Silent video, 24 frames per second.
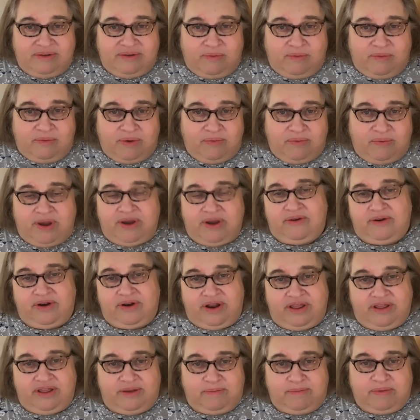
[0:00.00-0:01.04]
one way or
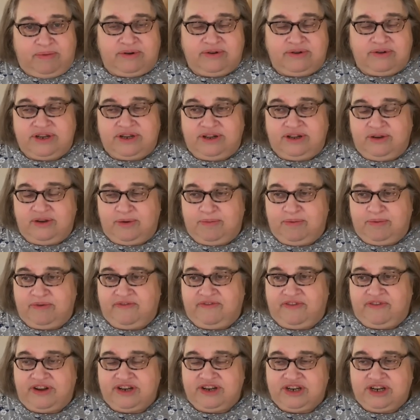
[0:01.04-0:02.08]
another, personally or
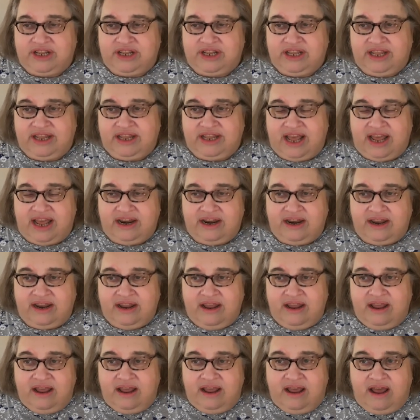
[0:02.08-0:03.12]
professionally, and that
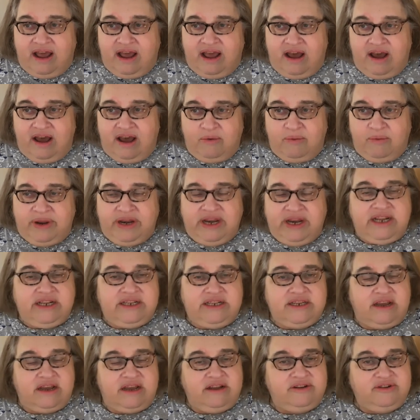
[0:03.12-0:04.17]
uh, we
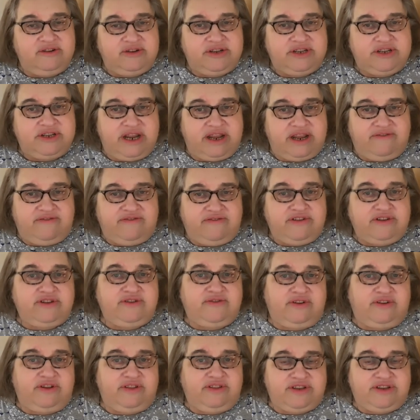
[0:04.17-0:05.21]
need to understand,
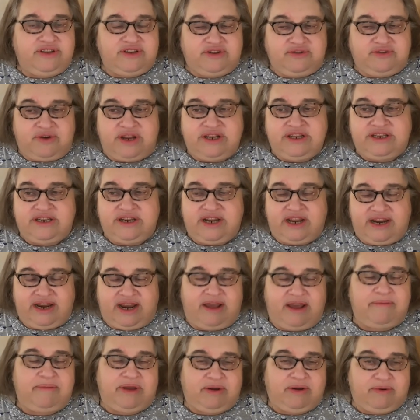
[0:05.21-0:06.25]
first of all, the stress
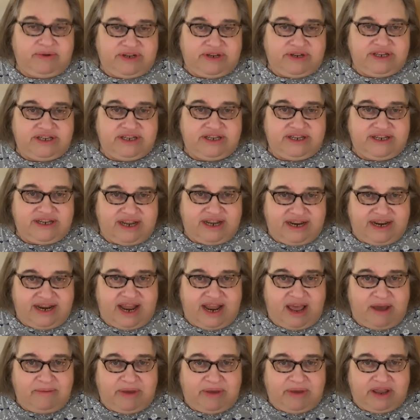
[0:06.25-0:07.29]
dynamic, which is a
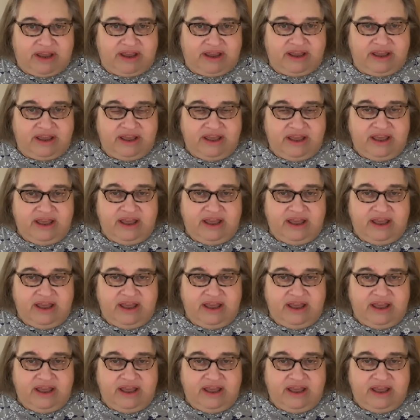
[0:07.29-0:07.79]
dynamic